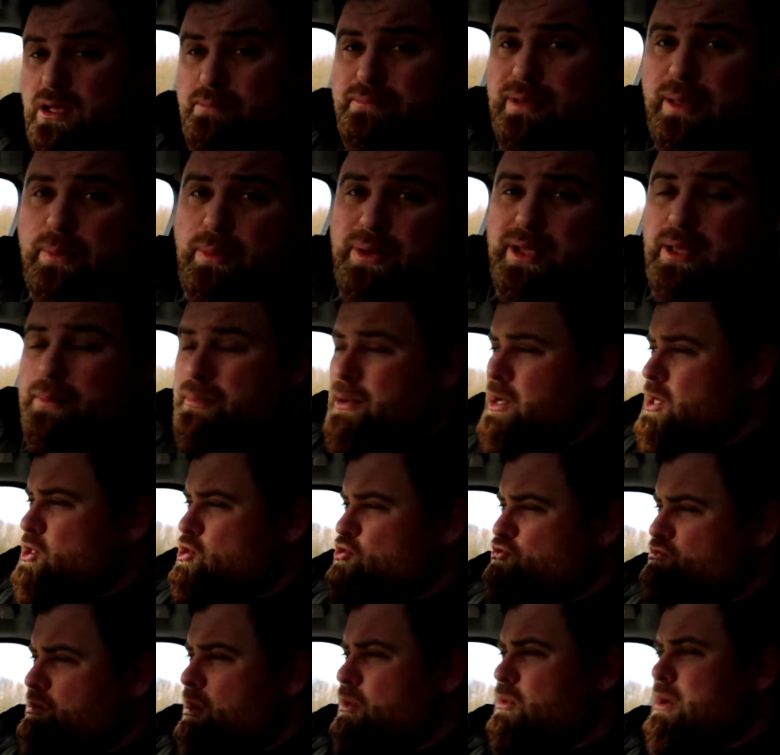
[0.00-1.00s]
Maybe we can put a
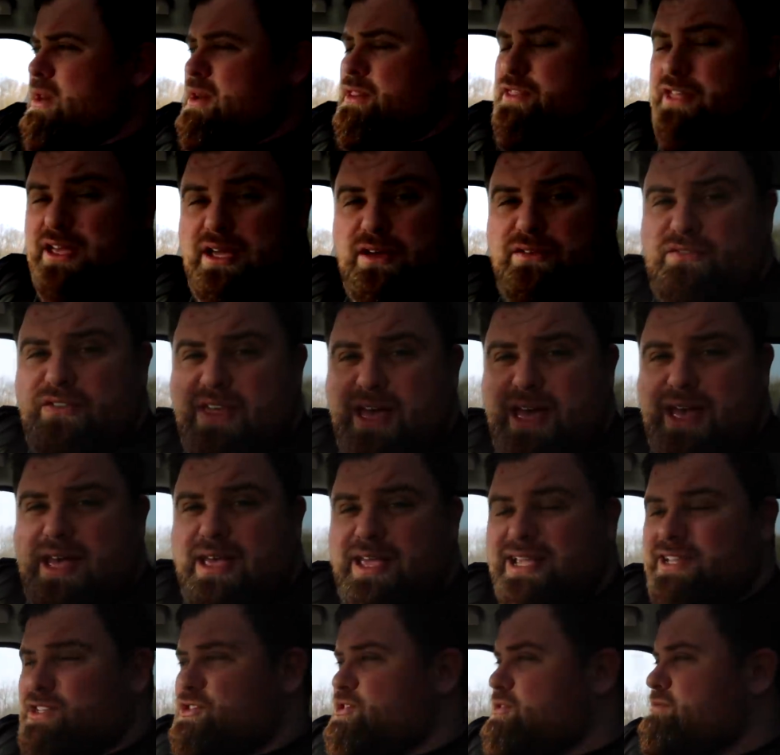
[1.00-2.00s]
scrolling thing of
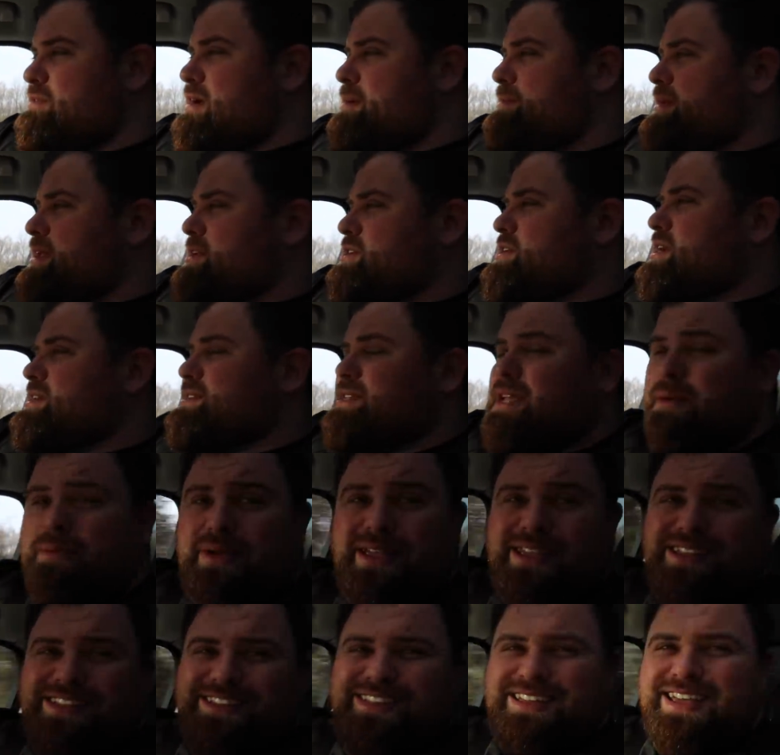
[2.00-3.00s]
their Instagram here, Jess, can
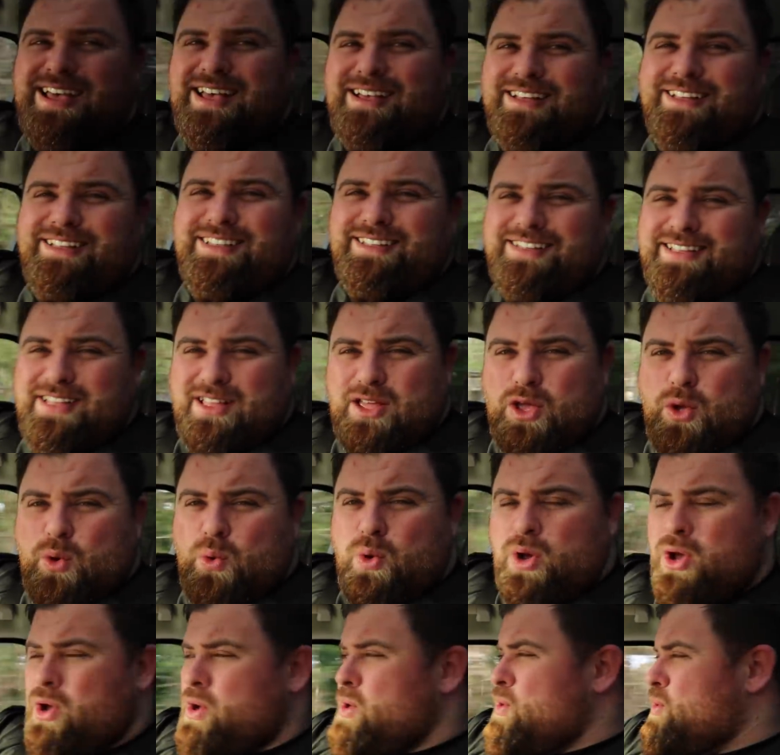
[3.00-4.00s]
we? Yeah? Yeah.
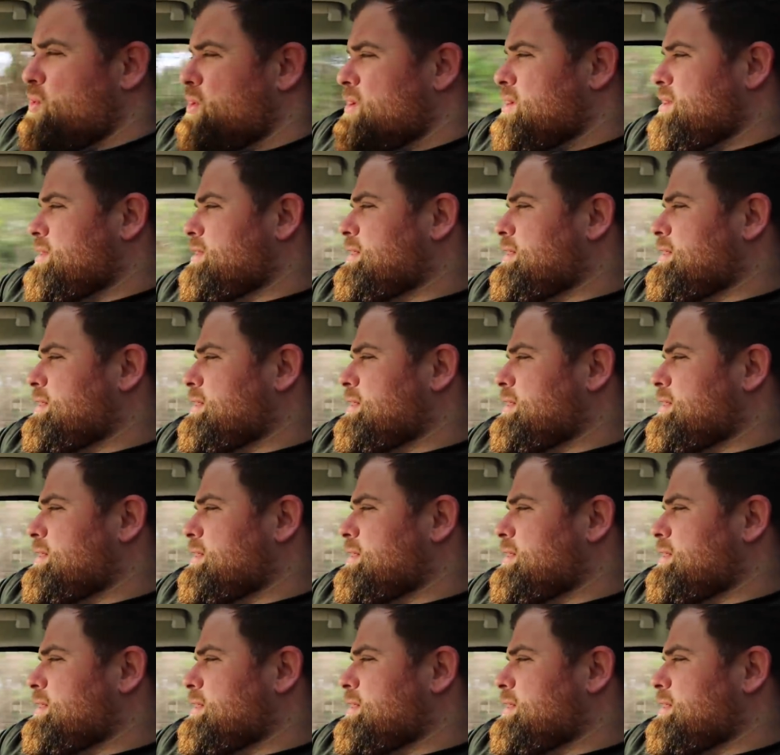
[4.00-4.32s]
Woohoo!